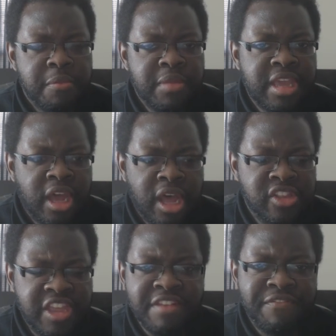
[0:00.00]

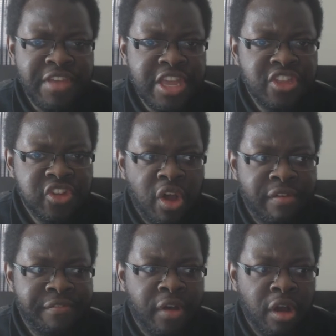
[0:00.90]
because it feeds
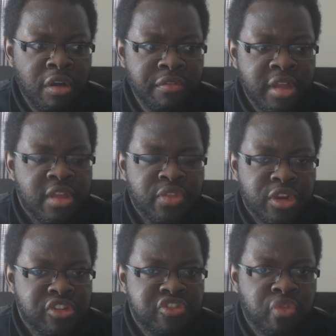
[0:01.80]
off of the
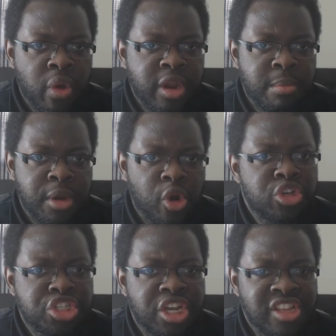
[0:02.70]
destroyed
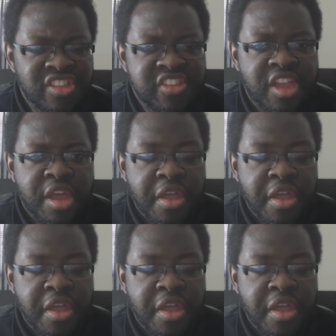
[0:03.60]
emotions